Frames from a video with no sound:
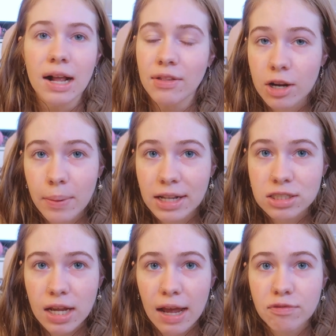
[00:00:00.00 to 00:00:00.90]
a little bit of
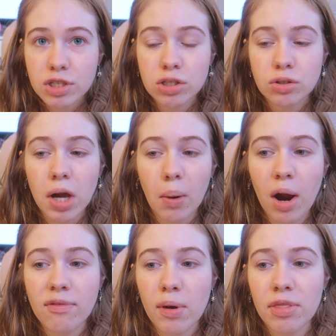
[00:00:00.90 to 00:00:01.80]
stuff to go
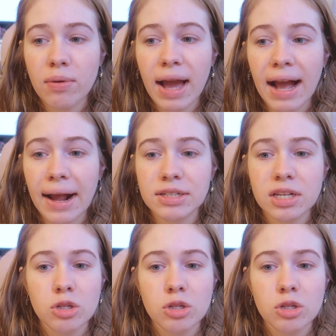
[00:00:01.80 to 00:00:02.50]
over with you guys.